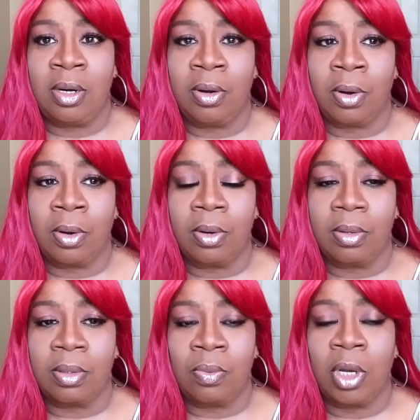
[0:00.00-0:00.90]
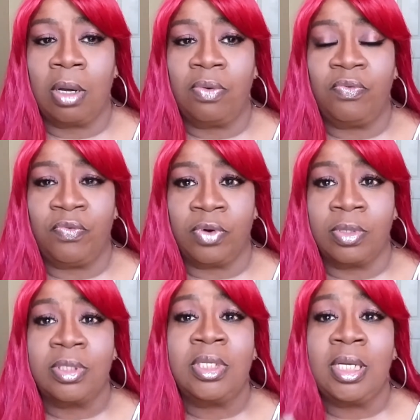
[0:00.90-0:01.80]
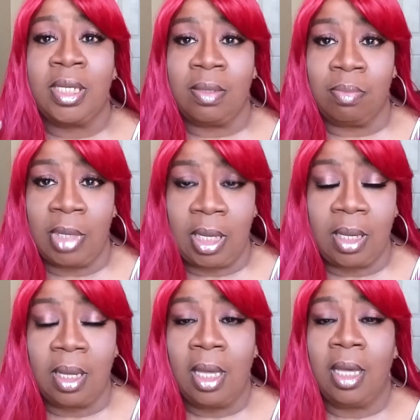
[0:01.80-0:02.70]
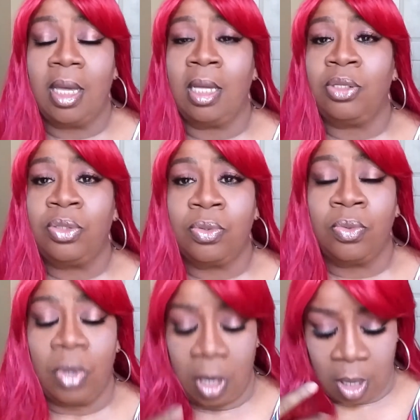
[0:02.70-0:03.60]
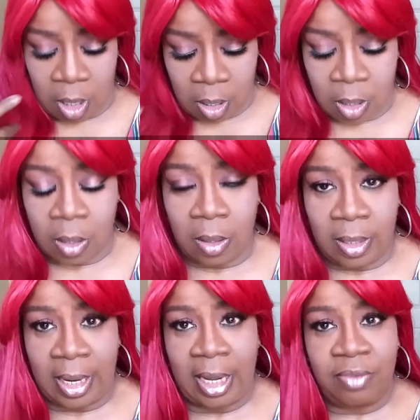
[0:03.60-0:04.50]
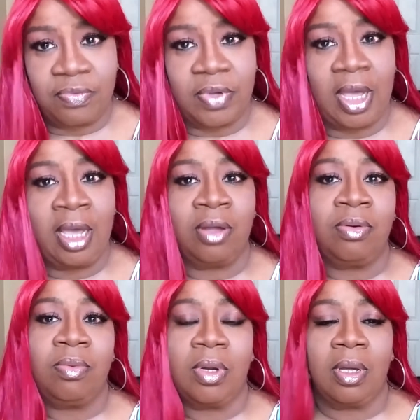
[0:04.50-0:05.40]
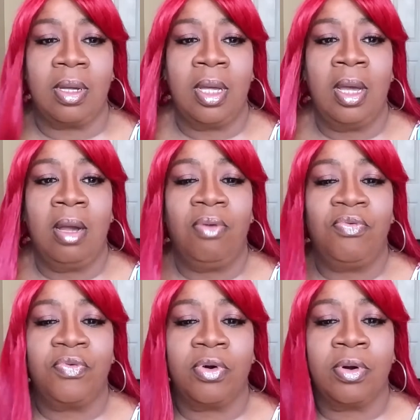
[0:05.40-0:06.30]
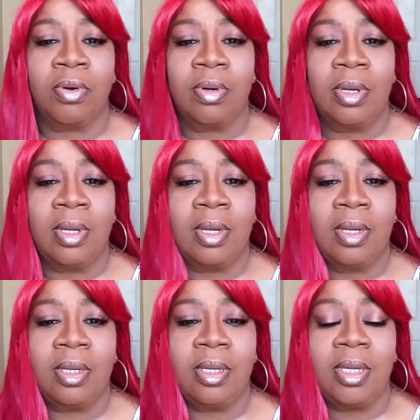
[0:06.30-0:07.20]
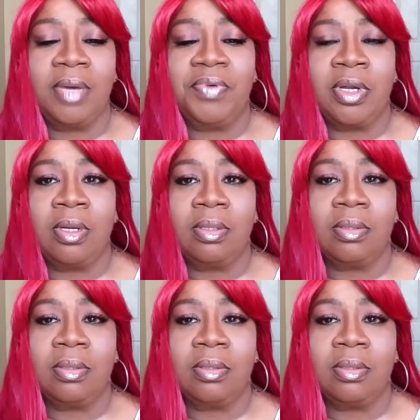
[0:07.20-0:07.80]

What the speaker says: her, for sending me into her life, and for giving